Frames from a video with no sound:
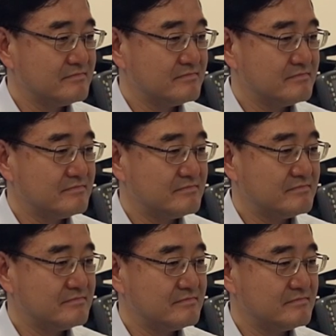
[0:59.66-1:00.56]

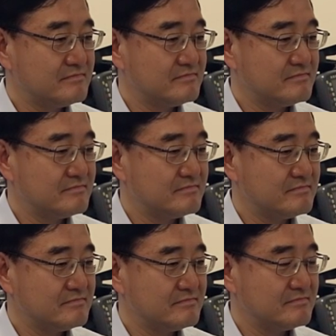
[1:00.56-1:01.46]

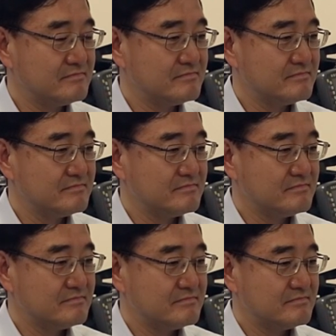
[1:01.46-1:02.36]

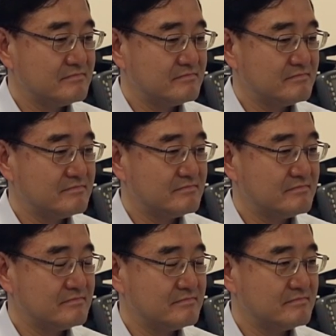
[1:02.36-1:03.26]

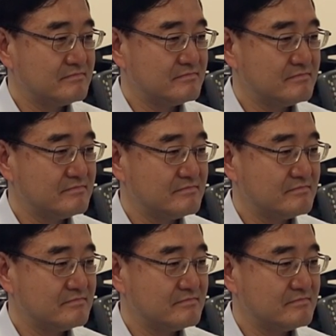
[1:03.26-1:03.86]
This person isn't speaking.